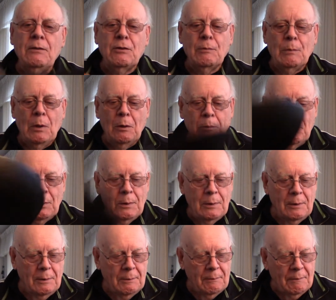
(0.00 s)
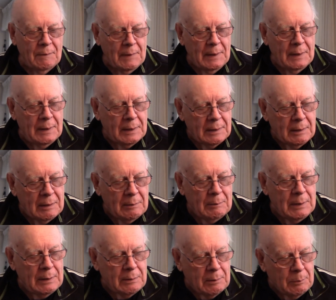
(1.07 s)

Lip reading: small burner, and I gotta admit, the